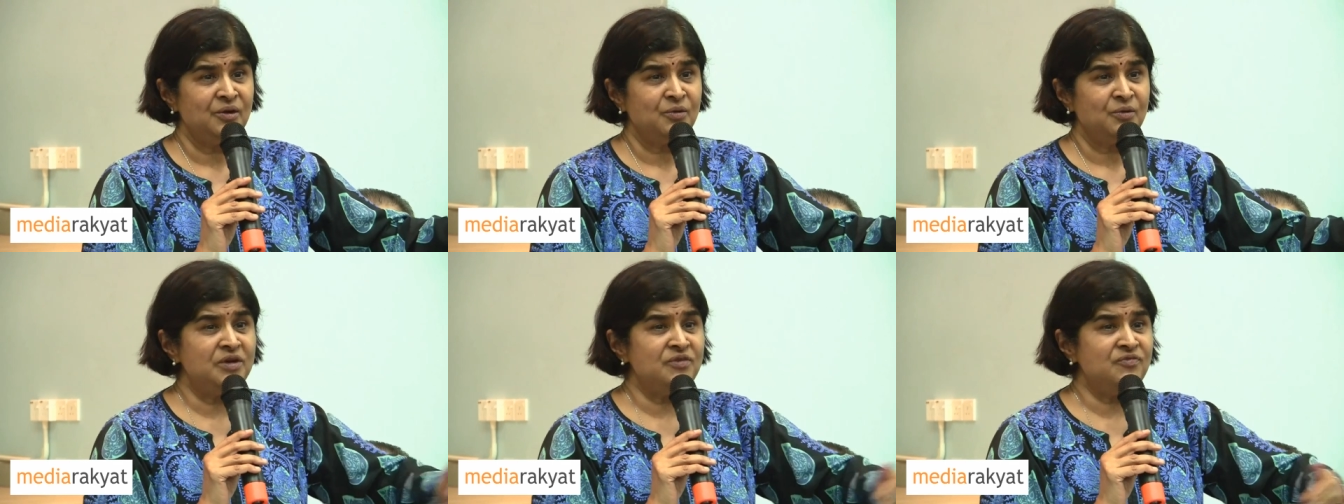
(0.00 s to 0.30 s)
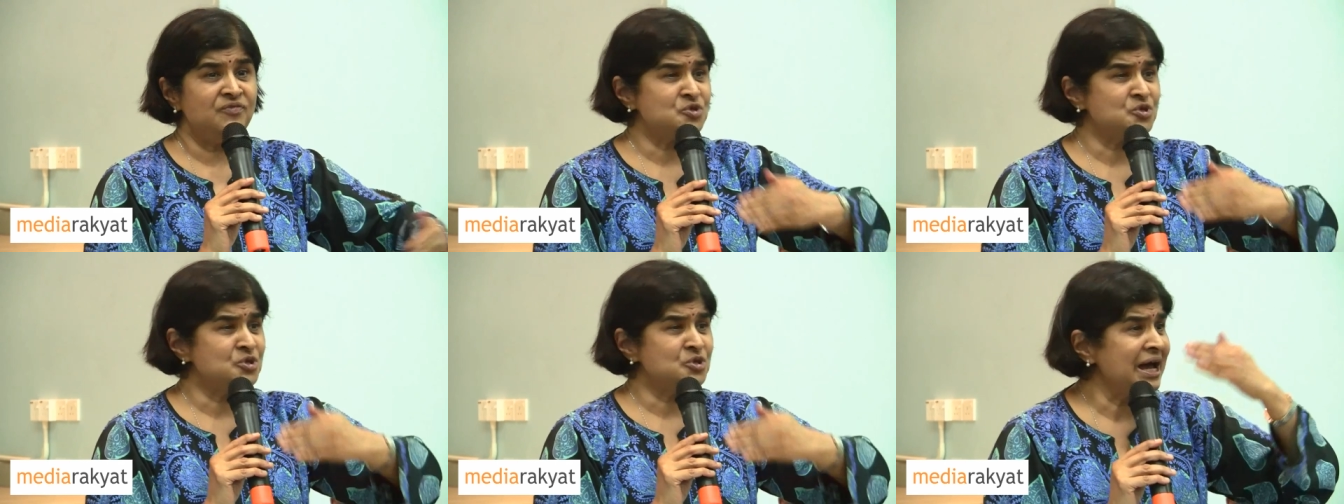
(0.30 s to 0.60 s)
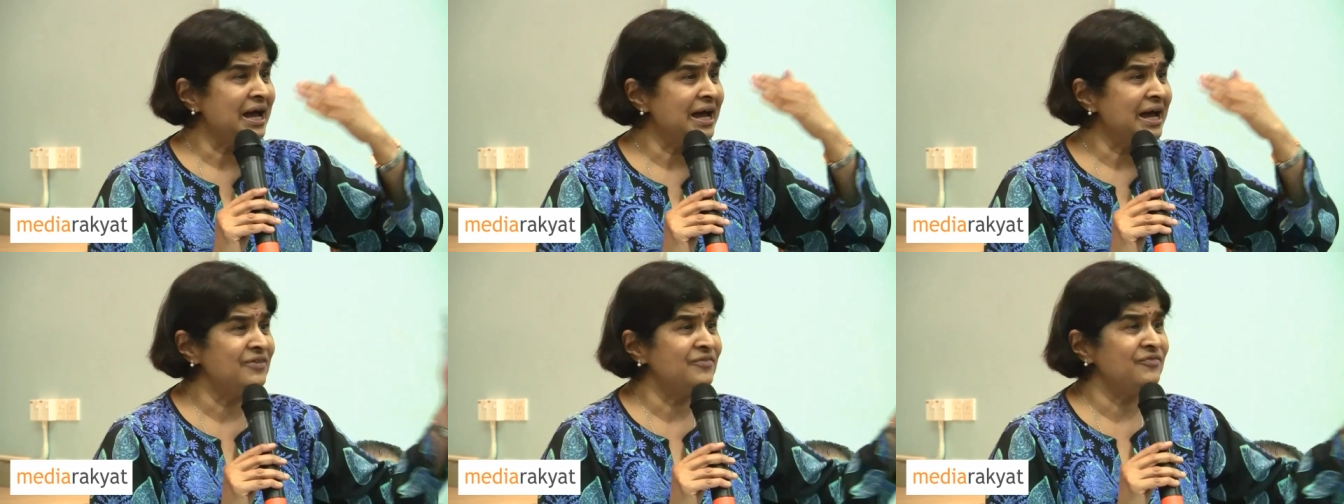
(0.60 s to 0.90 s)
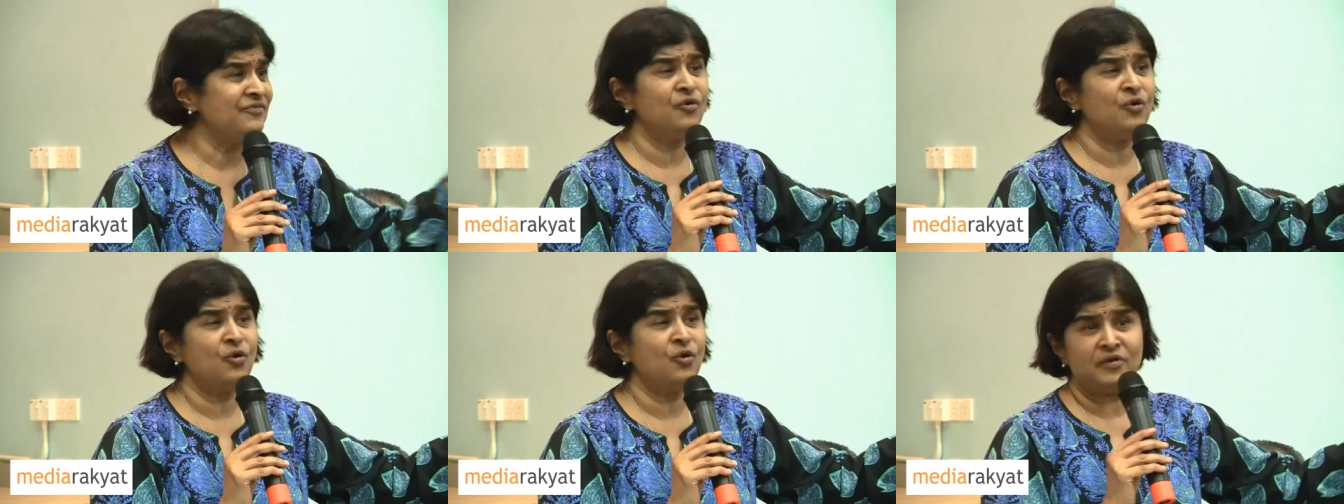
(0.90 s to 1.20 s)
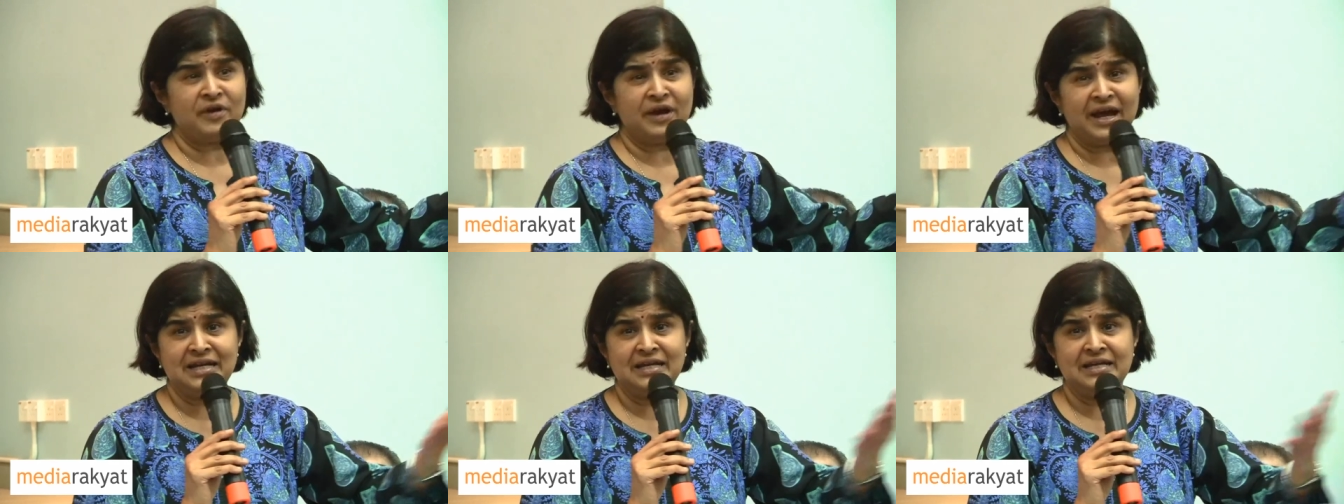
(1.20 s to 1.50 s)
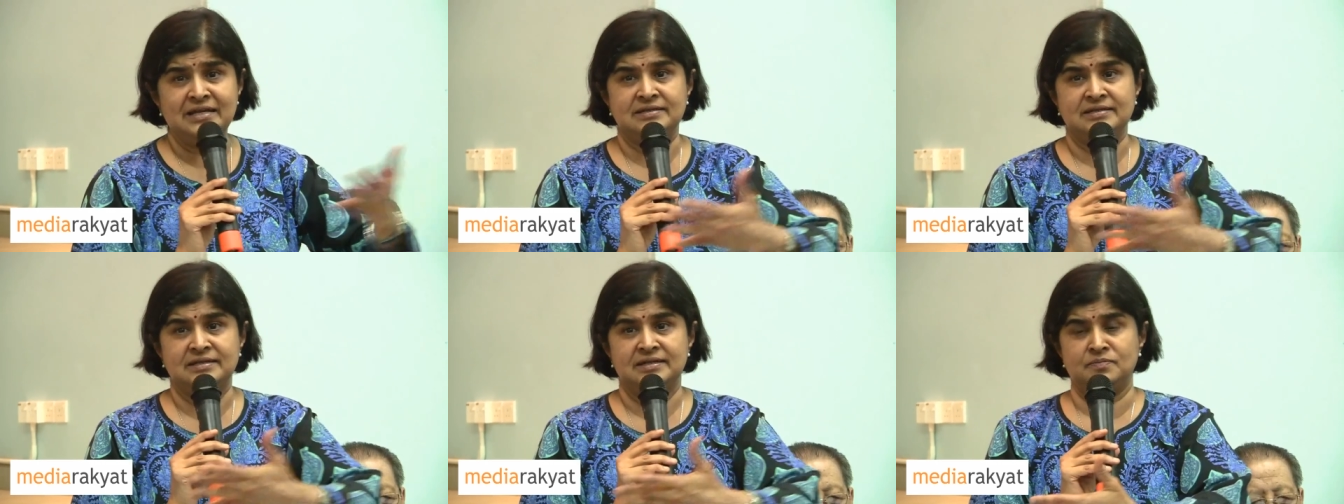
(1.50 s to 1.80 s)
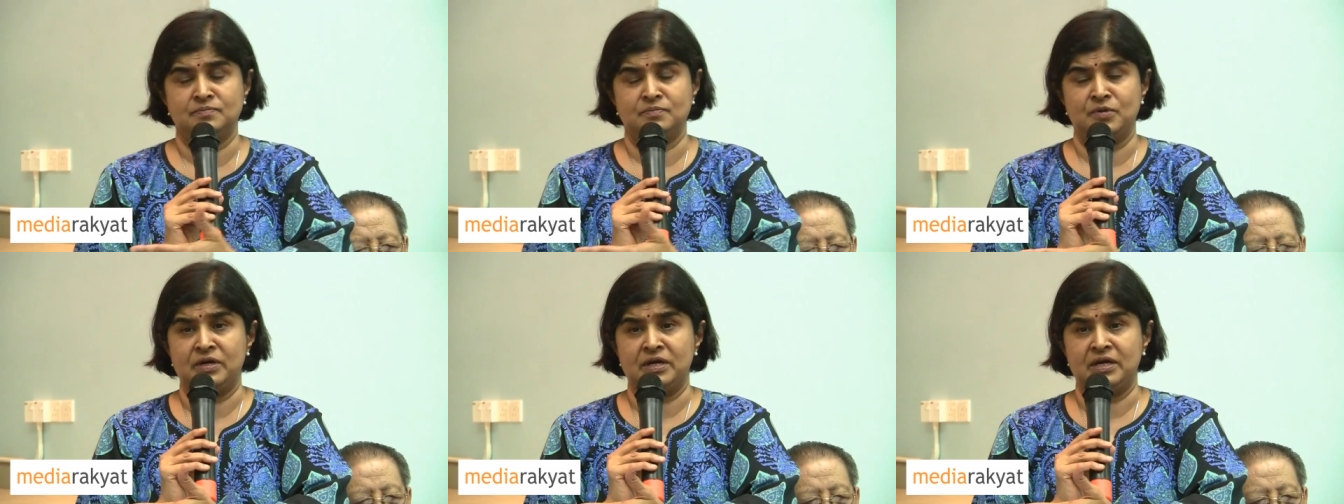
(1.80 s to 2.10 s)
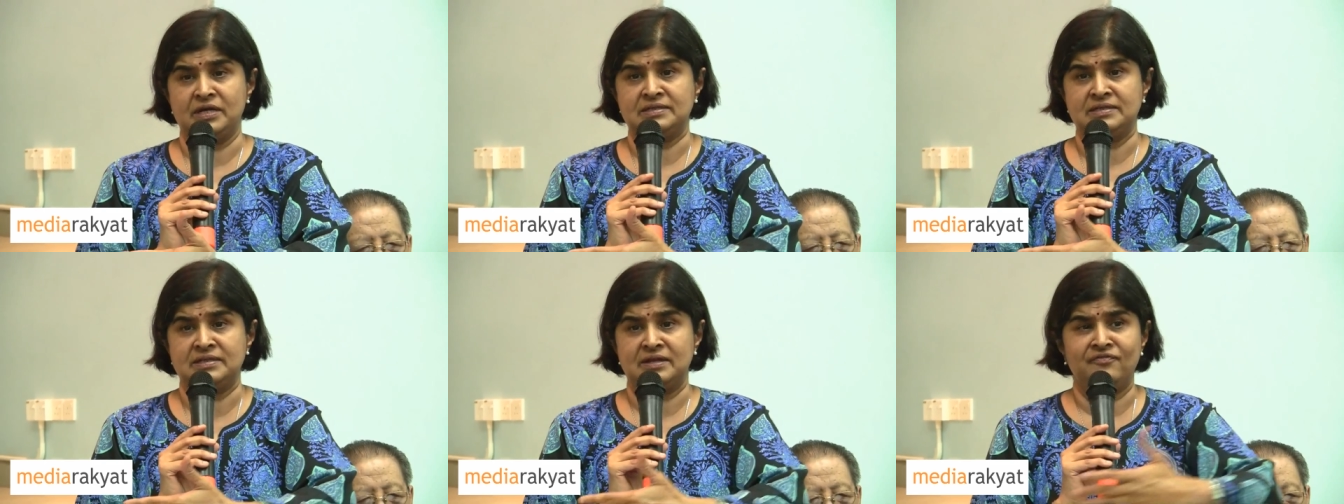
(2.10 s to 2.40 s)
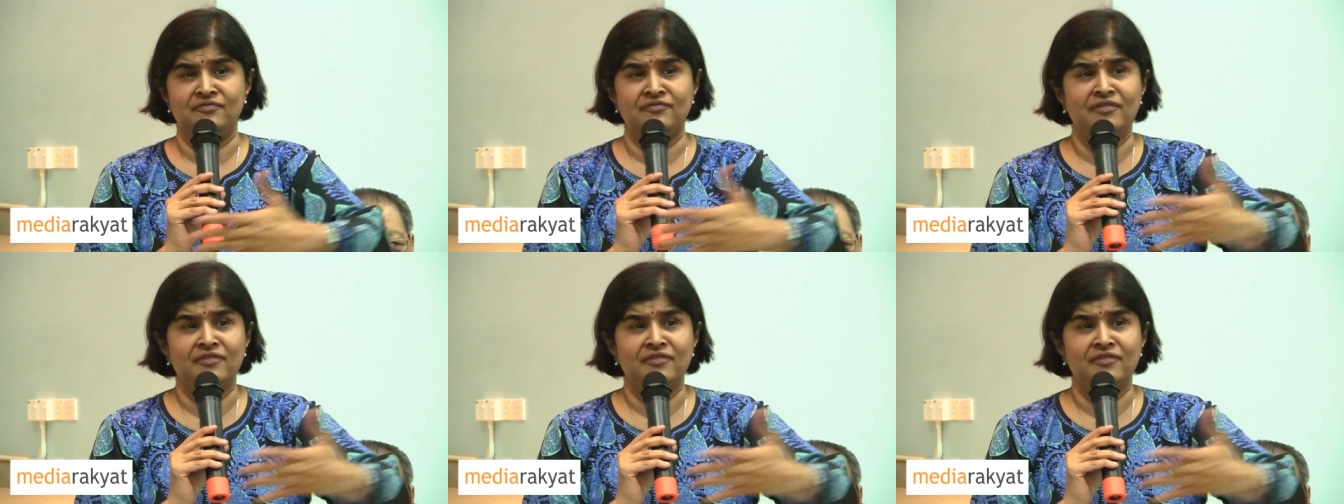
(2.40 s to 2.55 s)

We've tried four rallies, as Maria said.